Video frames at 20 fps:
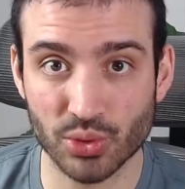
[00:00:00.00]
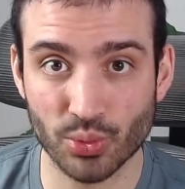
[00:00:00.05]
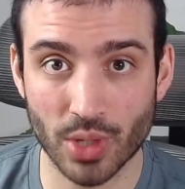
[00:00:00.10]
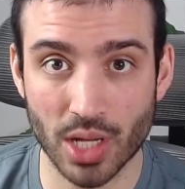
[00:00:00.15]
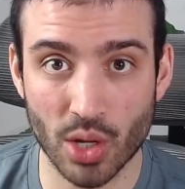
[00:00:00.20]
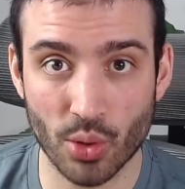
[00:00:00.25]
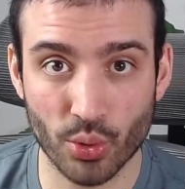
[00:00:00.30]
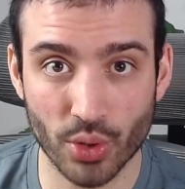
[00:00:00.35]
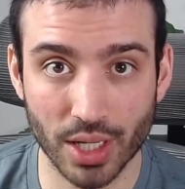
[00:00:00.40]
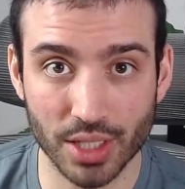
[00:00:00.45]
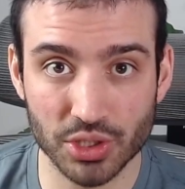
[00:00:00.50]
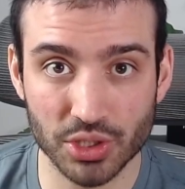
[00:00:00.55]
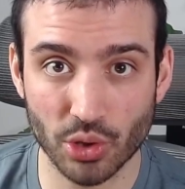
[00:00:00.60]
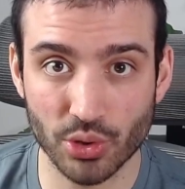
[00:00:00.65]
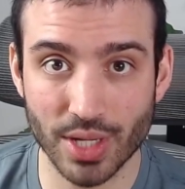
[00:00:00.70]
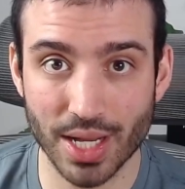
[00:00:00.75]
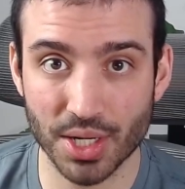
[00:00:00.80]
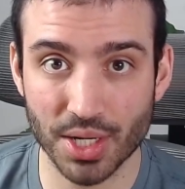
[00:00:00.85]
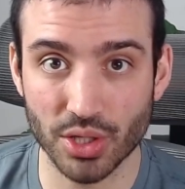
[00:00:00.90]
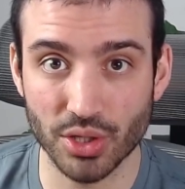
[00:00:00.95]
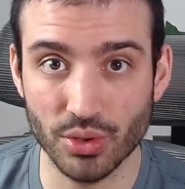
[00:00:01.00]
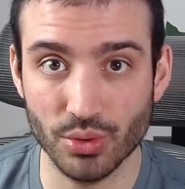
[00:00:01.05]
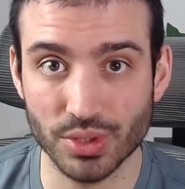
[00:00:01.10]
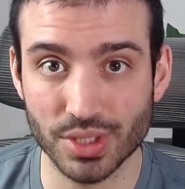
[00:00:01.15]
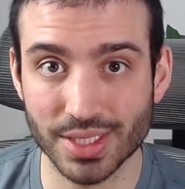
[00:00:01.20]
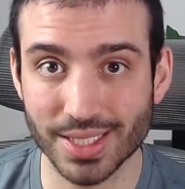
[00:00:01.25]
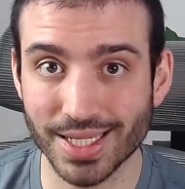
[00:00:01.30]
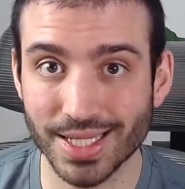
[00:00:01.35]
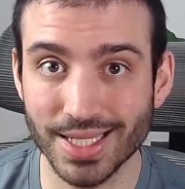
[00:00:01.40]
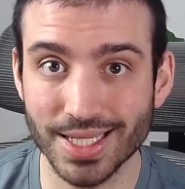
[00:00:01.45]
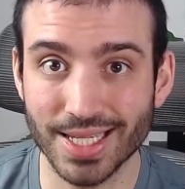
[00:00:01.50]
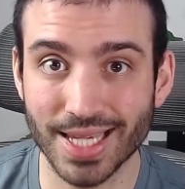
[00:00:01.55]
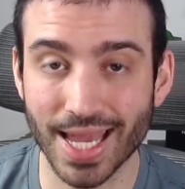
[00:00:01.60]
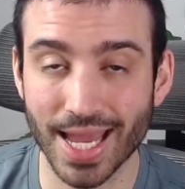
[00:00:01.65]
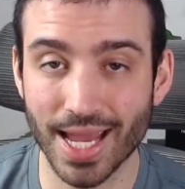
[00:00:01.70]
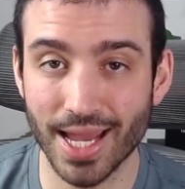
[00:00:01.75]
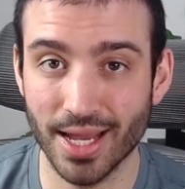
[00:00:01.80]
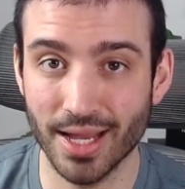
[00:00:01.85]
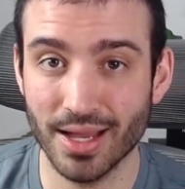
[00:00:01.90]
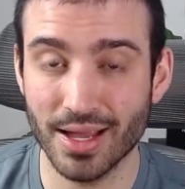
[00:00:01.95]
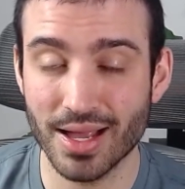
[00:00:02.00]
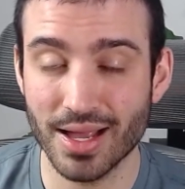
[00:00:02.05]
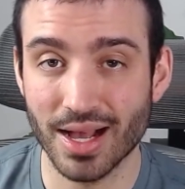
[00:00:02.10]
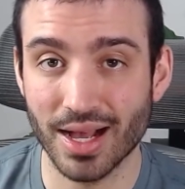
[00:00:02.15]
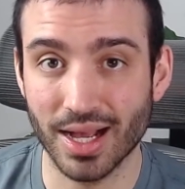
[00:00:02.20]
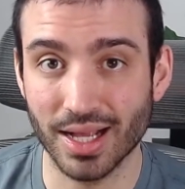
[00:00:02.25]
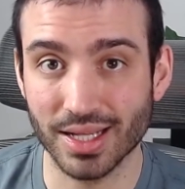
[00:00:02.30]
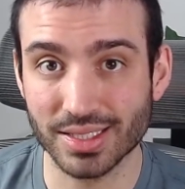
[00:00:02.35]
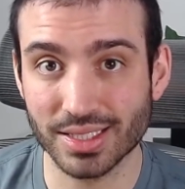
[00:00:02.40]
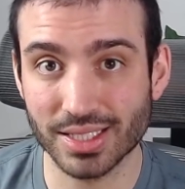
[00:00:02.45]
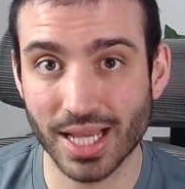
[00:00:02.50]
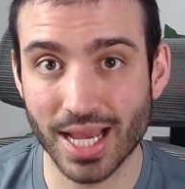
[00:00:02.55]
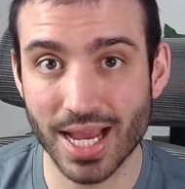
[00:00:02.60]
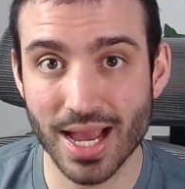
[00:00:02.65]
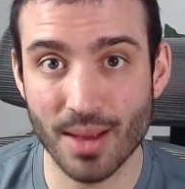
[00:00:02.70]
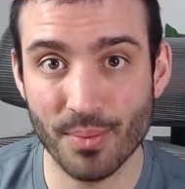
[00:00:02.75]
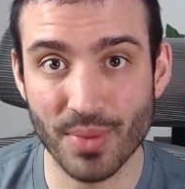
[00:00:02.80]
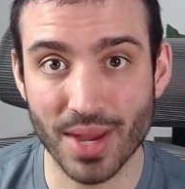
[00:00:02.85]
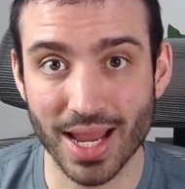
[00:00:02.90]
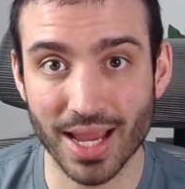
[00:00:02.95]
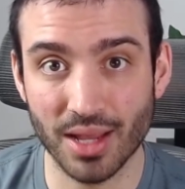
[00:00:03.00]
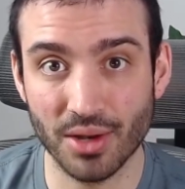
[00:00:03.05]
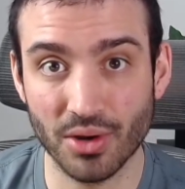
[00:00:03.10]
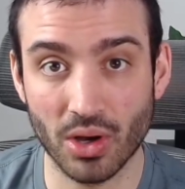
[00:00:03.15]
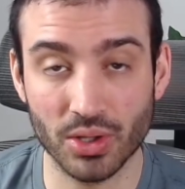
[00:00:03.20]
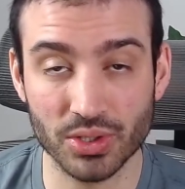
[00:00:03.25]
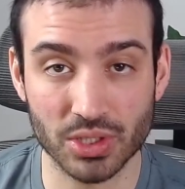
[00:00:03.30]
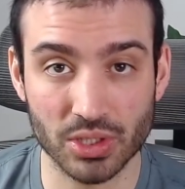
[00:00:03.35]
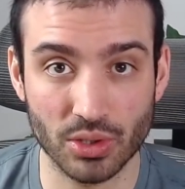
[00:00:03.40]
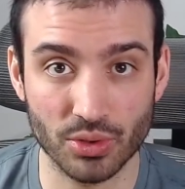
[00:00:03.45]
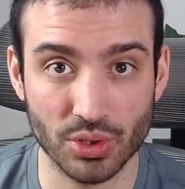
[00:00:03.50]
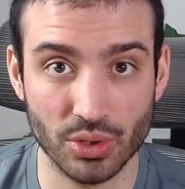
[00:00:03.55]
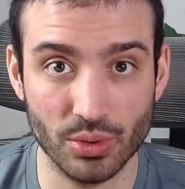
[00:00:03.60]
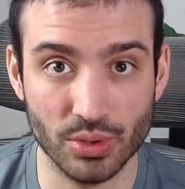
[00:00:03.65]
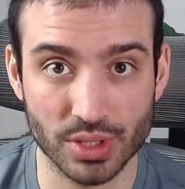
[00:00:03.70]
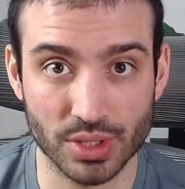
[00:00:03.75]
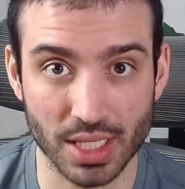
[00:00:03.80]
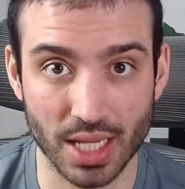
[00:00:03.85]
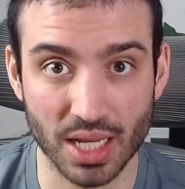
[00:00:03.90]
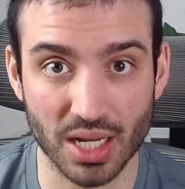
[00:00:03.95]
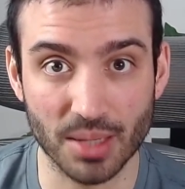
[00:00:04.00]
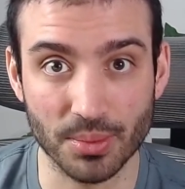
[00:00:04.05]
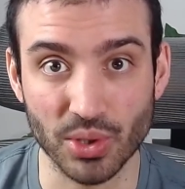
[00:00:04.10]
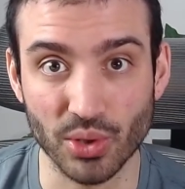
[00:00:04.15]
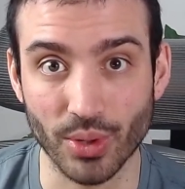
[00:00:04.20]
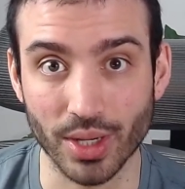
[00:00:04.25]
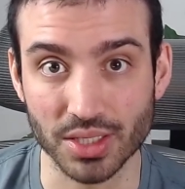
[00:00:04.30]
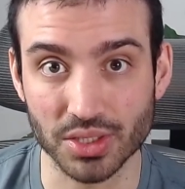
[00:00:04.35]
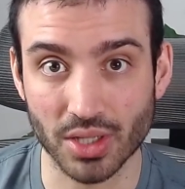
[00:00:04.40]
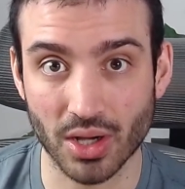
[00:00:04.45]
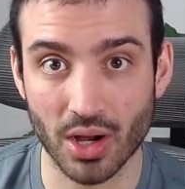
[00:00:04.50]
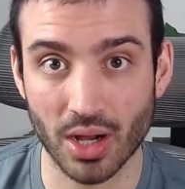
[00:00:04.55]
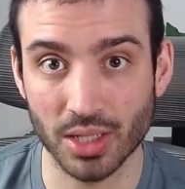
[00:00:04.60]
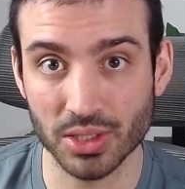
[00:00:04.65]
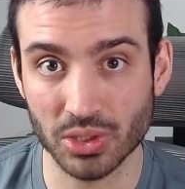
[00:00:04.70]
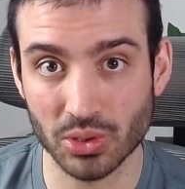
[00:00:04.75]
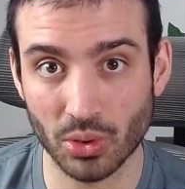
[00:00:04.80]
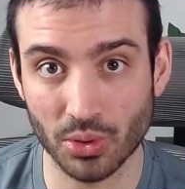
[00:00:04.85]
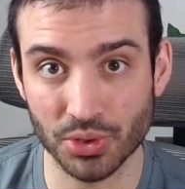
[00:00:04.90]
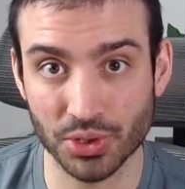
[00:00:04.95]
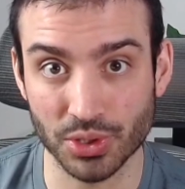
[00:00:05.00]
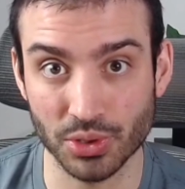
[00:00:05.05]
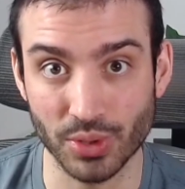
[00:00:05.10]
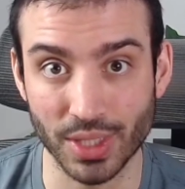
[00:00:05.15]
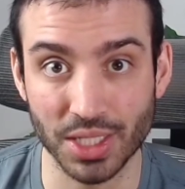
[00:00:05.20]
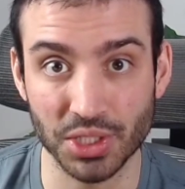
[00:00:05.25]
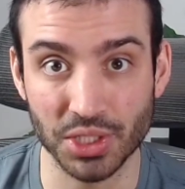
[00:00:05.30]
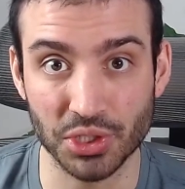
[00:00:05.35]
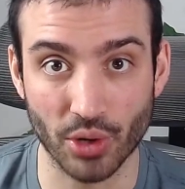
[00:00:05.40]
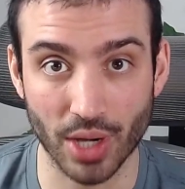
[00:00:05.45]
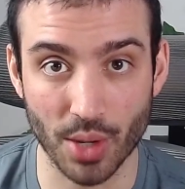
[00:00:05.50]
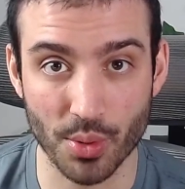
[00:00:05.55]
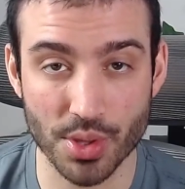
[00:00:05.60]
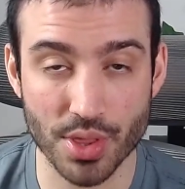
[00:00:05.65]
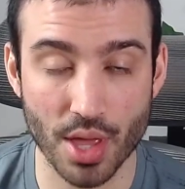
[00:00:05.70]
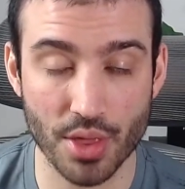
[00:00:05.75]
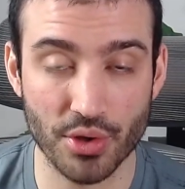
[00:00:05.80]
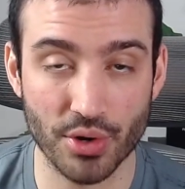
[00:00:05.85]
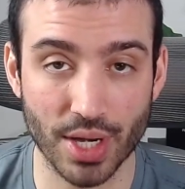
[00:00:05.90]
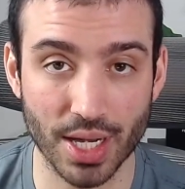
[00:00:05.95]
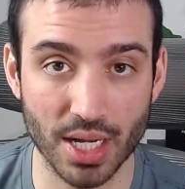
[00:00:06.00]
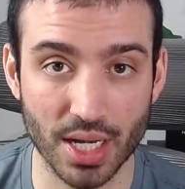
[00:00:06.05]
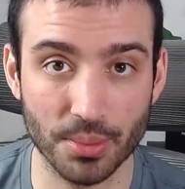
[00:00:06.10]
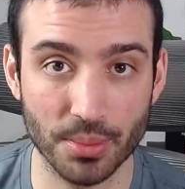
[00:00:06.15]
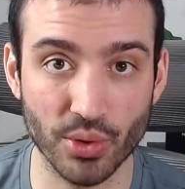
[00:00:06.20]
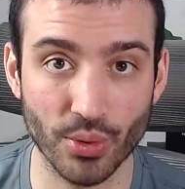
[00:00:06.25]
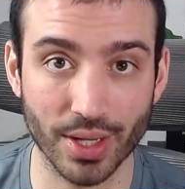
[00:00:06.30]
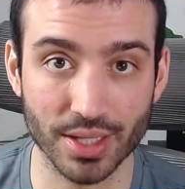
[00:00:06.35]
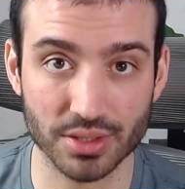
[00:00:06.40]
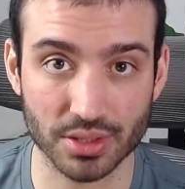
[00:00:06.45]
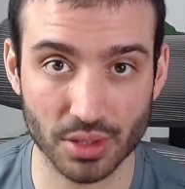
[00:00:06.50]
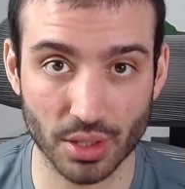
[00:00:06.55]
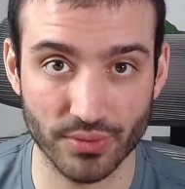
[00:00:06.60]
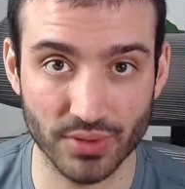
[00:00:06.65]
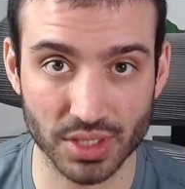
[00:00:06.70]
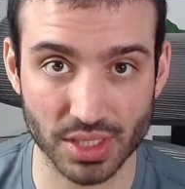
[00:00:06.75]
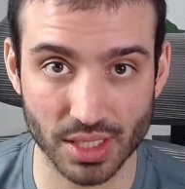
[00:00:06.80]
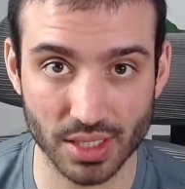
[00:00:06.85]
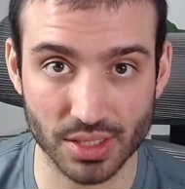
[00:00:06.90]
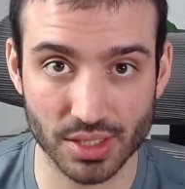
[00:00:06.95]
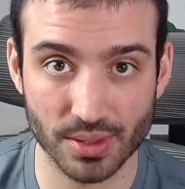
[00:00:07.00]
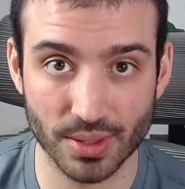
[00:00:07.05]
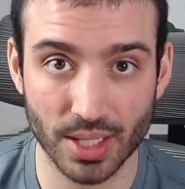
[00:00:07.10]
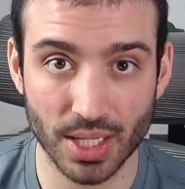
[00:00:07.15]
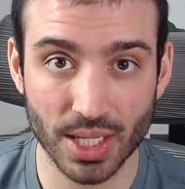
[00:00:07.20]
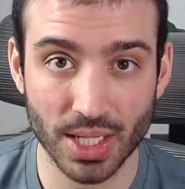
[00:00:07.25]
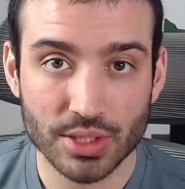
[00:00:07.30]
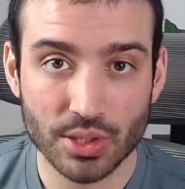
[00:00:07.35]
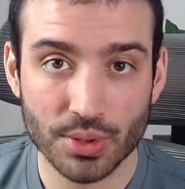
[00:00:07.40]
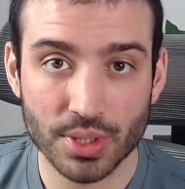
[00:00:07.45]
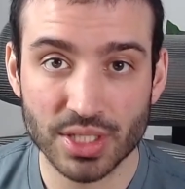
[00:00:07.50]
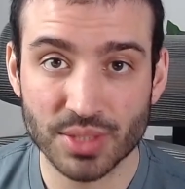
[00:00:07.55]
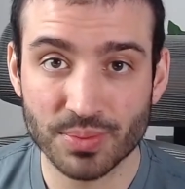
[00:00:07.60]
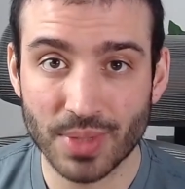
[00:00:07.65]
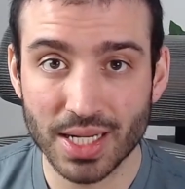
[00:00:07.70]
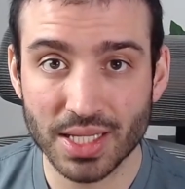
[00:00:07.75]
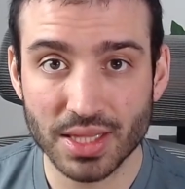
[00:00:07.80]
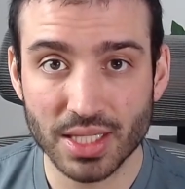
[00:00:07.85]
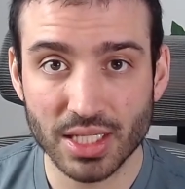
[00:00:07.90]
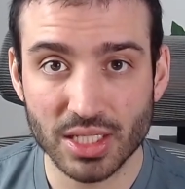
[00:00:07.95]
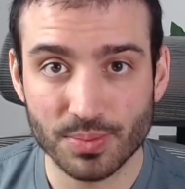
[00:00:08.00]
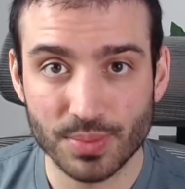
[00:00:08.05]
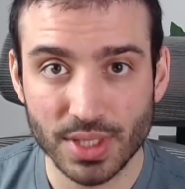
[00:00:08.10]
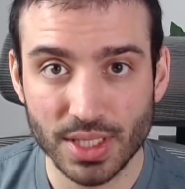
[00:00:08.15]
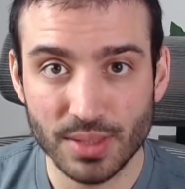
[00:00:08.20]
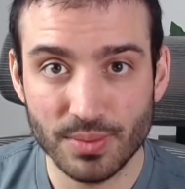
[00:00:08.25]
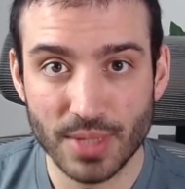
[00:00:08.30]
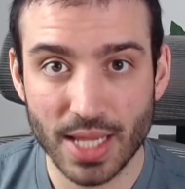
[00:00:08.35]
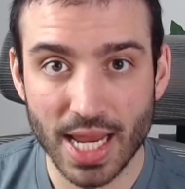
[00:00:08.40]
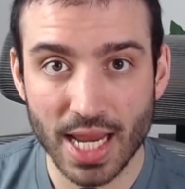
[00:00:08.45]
as well where I show you how to use CDK, uh, SAM, and also use the AWS console to integrate with other AWS services. So despite this being